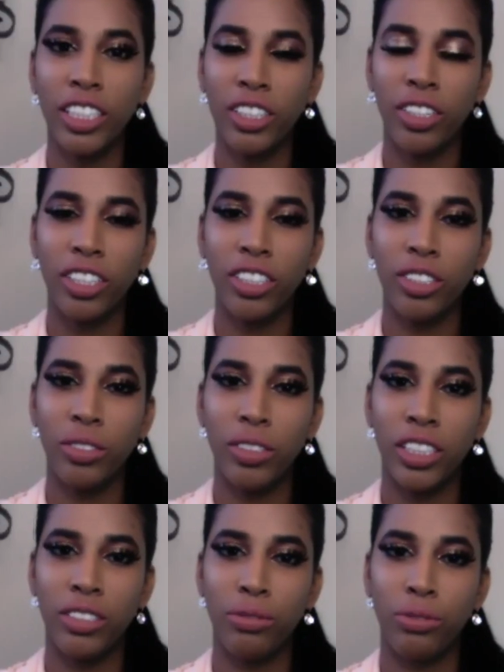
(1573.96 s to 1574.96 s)
year are you
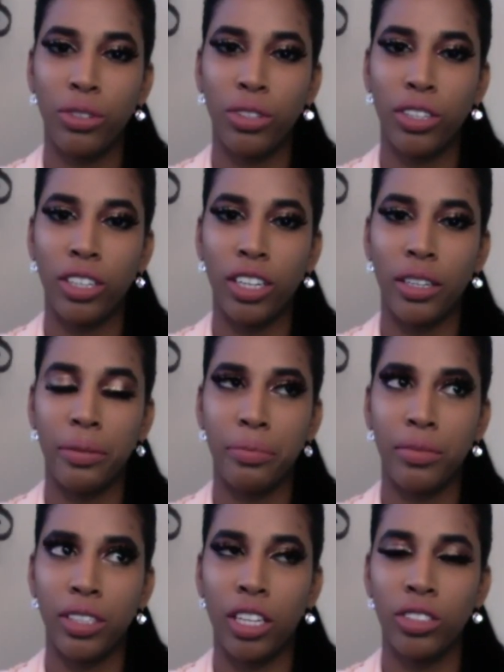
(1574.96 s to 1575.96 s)
in for
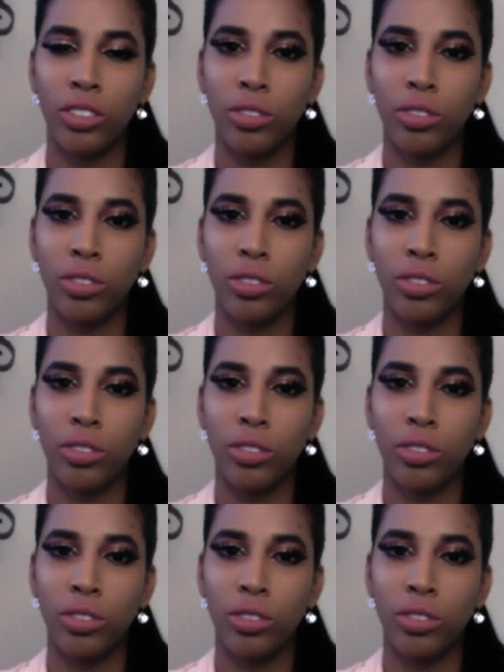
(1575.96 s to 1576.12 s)
law school?